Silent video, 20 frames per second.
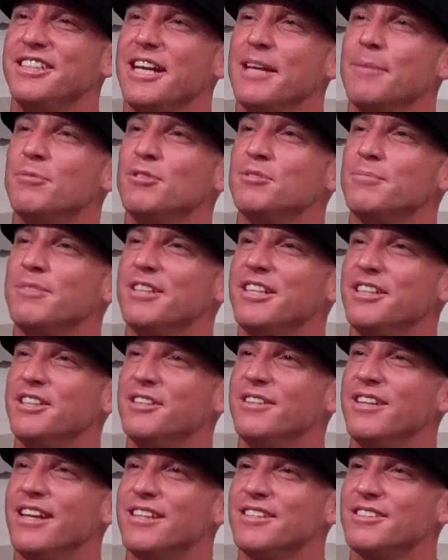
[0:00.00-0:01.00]
enables me to
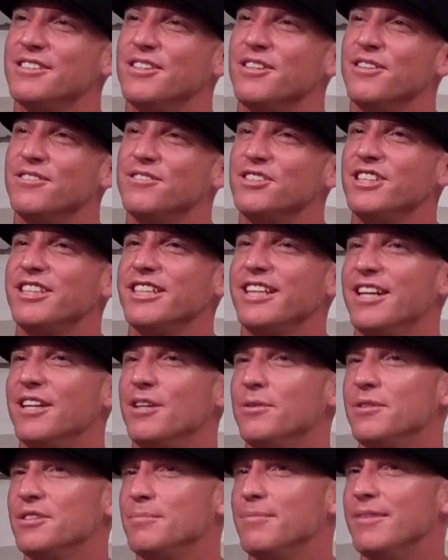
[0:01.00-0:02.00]
do that. So she can't
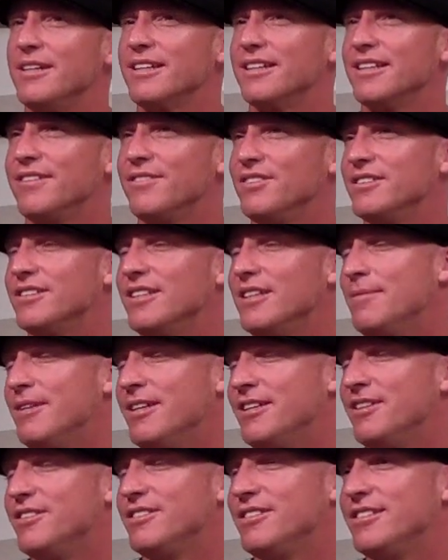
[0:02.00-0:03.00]
always make it every time
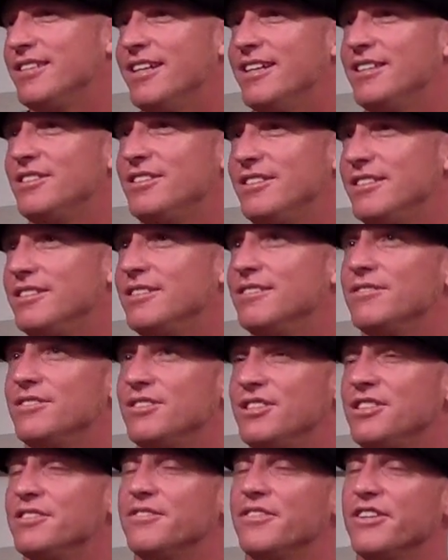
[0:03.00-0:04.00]
I understand. She's
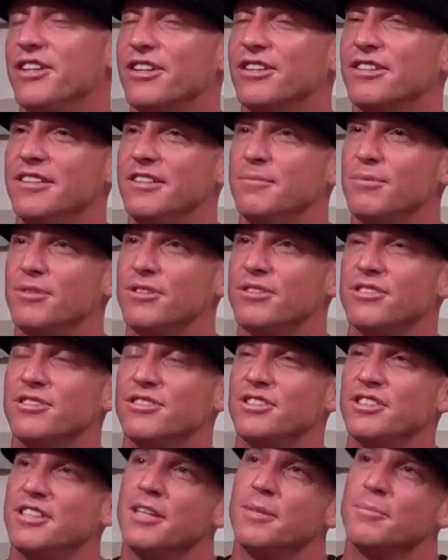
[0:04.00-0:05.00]
she's a very clean person.
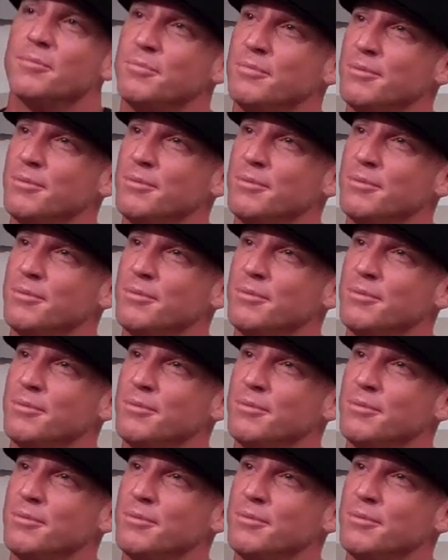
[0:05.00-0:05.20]
She helps